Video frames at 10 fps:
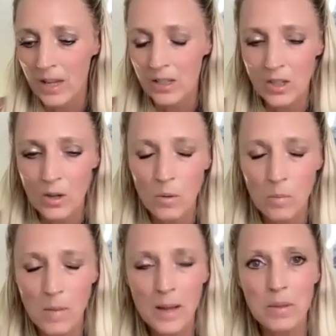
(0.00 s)
So,
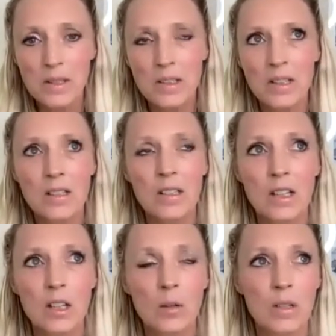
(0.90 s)
my business in
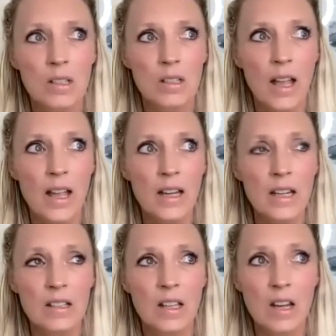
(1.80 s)
human design
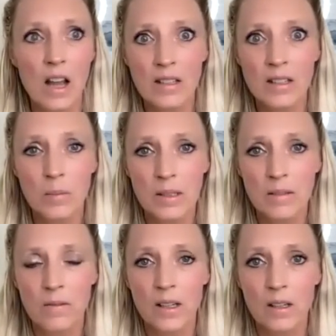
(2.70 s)
is a non
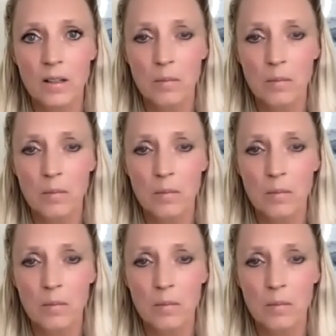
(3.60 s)
specific